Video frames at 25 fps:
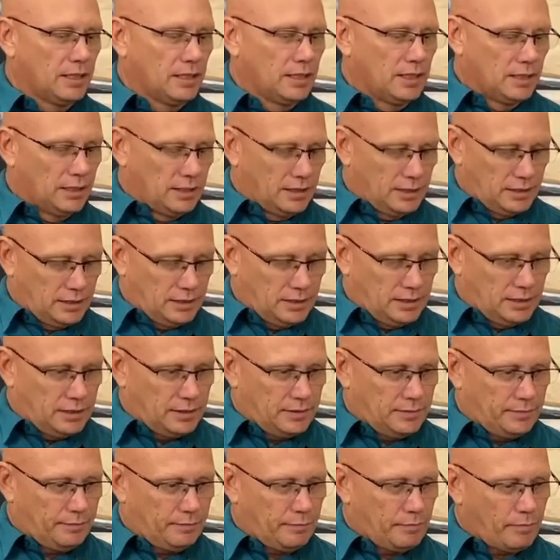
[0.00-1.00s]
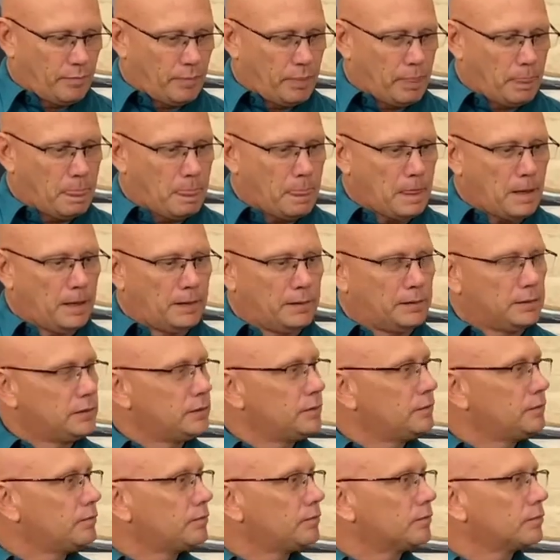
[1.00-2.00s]
It's been around a little while,
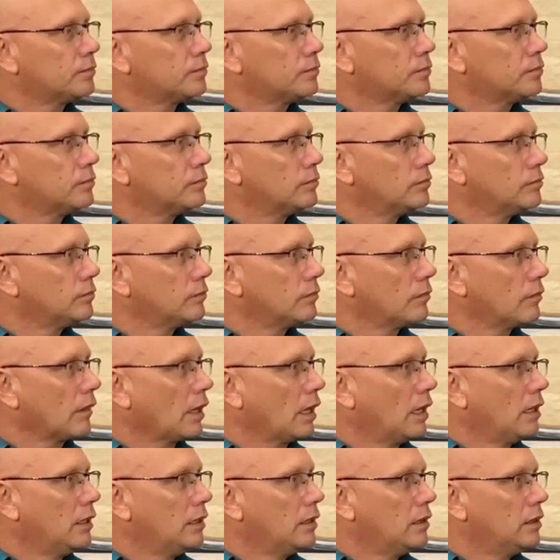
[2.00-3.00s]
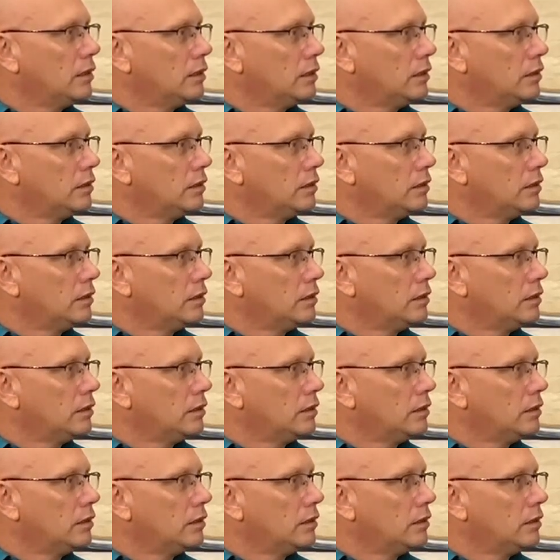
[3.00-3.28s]
very new, uh,